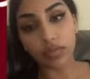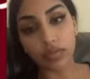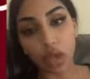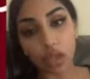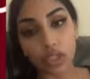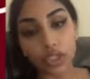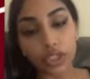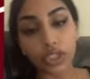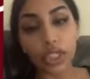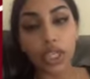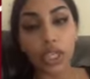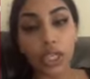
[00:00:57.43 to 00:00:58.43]
dollars
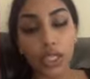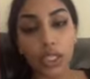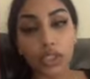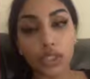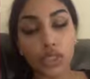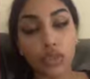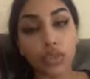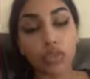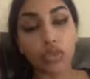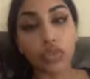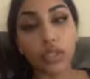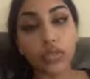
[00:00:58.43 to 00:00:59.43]
into
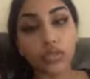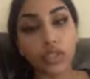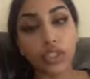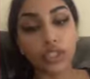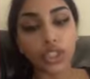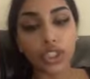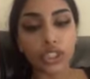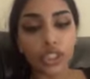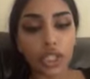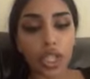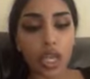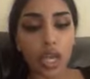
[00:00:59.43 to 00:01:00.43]
drug research
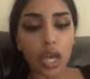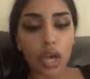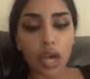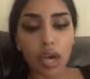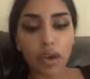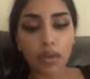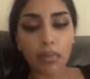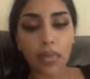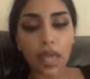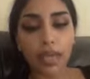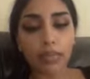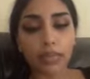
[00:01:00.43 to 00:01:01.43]

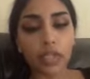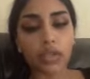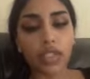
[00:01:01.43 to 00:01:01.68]
and built